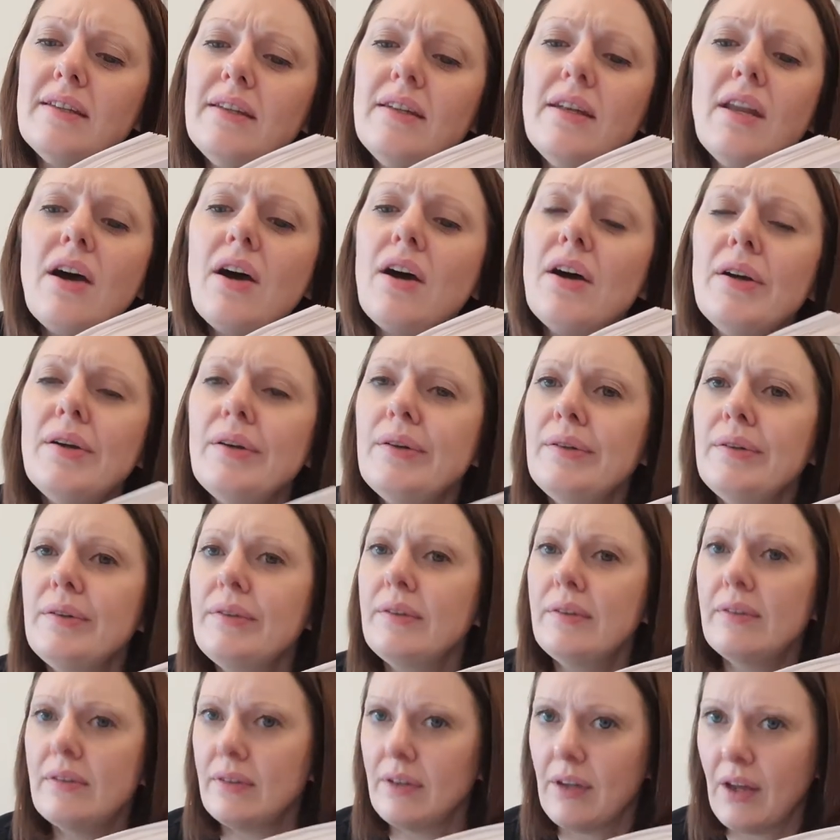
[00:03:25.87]
No,
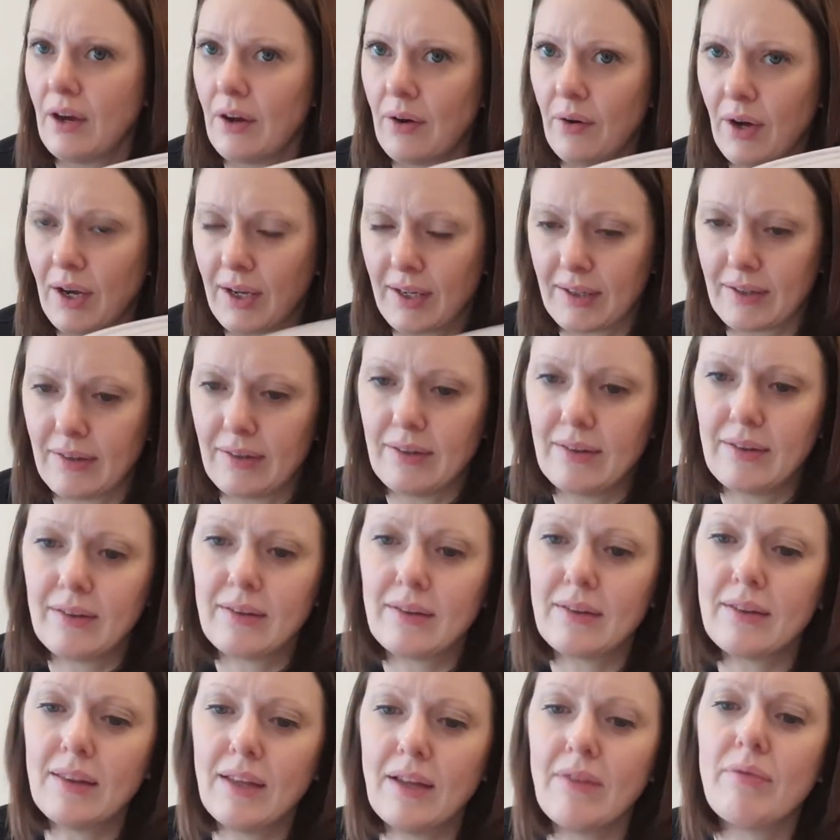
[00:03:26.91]
no, I can
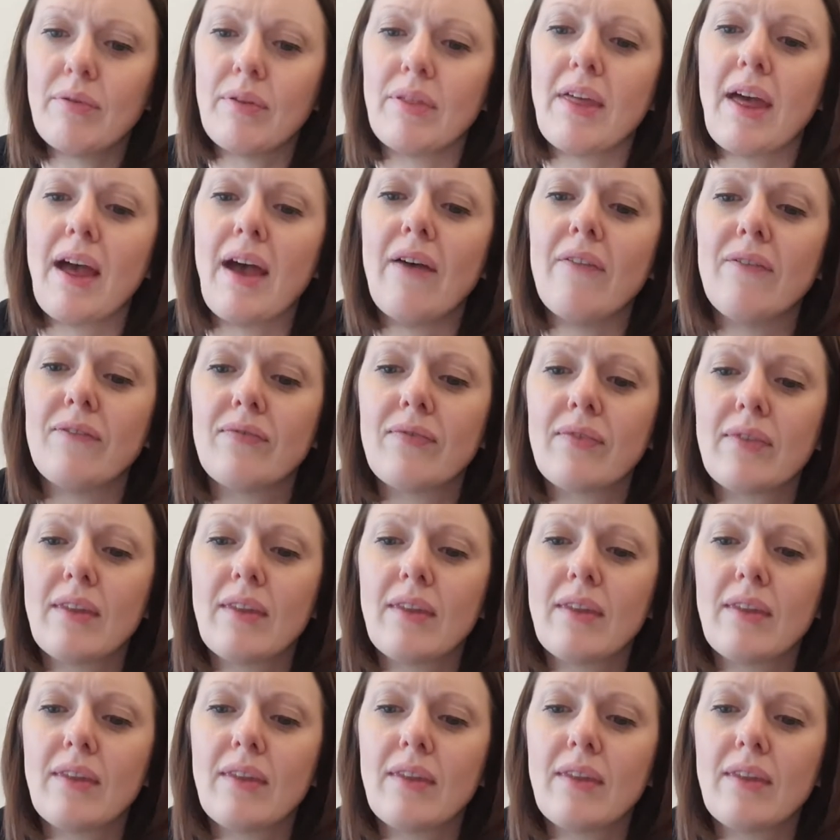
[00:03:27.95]
live with that.